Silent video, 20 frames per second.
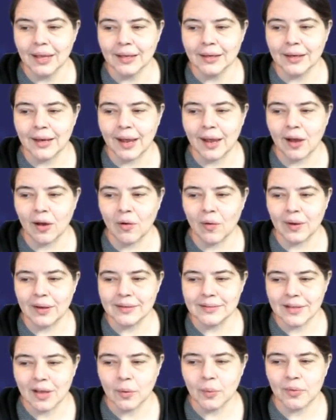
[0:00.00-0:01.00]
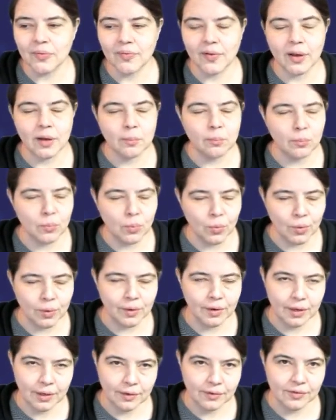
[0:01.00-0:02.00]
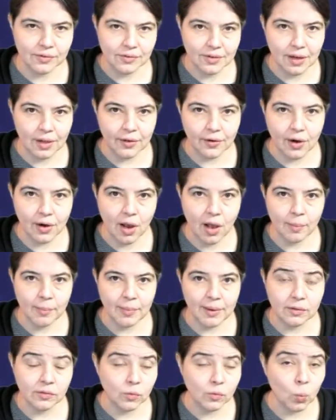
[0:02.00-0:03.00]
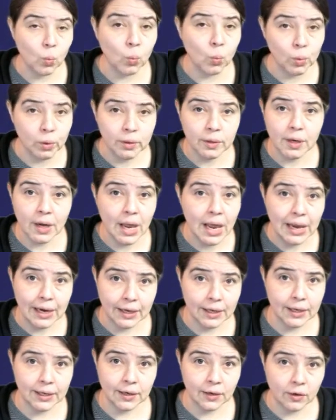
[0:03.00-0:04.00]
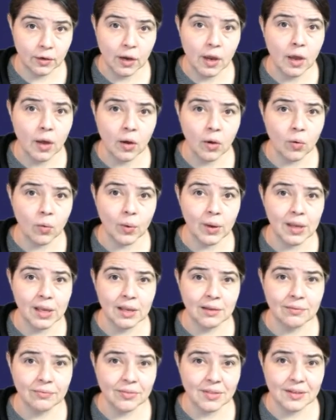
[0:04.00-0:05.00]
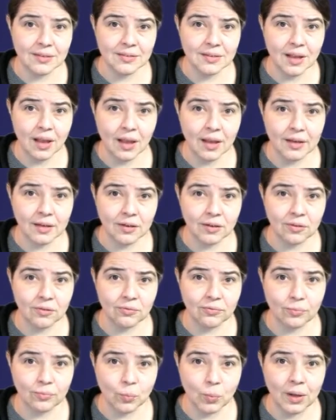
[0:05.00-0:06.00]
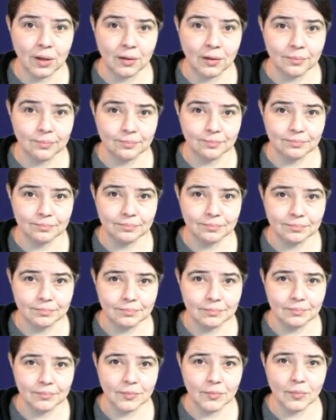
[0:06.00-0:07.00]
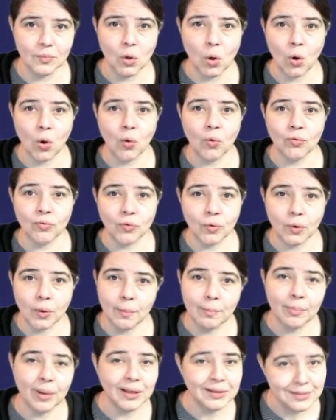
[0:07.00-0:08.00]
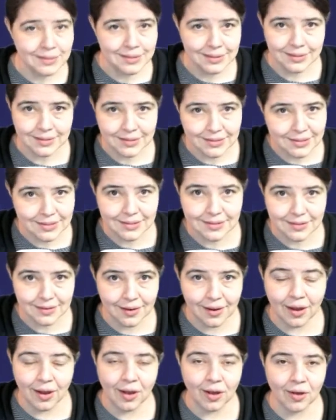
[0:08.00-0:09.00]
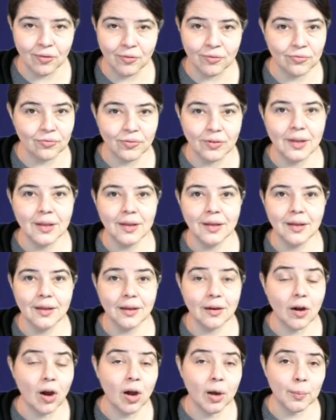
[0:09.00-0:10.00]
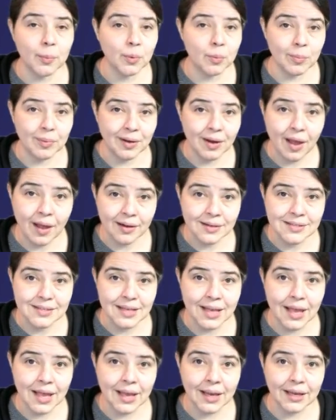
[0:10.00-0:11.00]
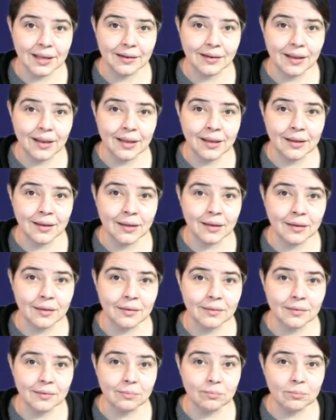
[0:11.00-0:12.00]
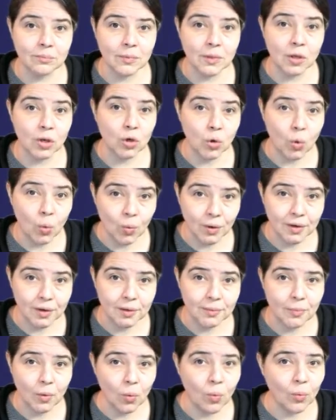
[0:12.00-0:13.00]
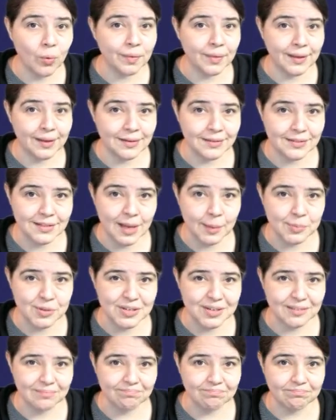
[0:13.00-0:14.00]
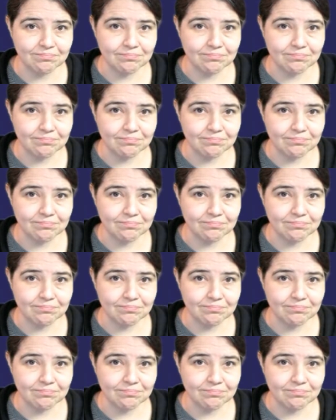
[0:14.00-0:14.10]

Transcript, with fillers: Now, until we find more interstellar comets, we're not going to know if this kind of, well, overabundance of carbon monoxide is the norm or the exception.